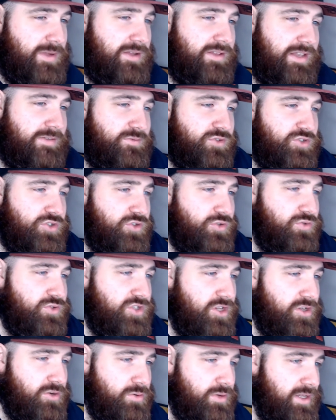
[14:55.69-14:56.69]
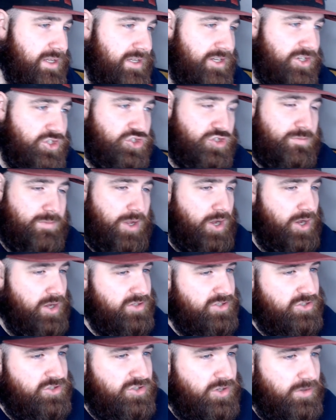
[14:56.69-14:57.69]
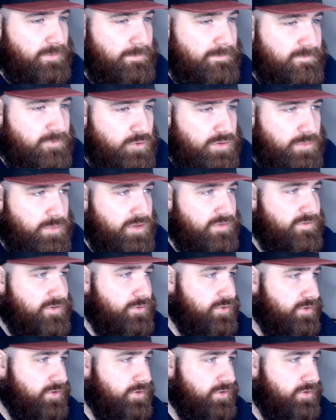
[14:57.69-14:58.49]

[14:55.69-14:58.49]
level 2, so it shouldn't be hard to just like throw them on the field.